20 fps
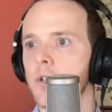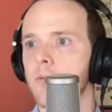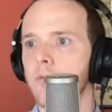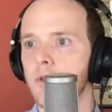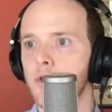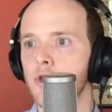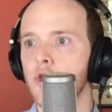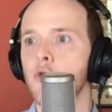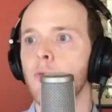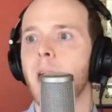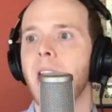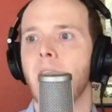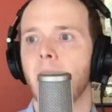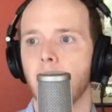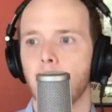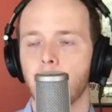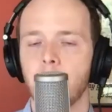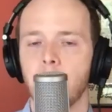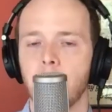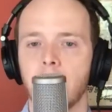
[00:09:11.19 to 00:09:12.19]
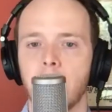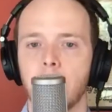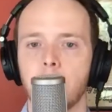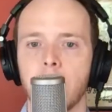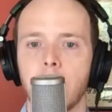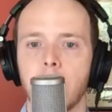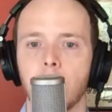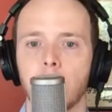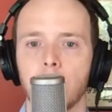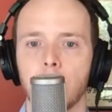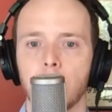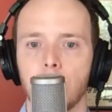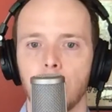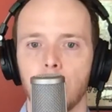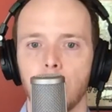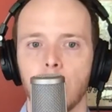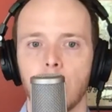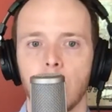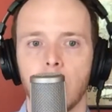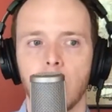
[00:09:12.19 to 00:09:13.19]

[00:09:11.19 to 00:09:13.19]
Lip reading: zoom out a bit and be able to do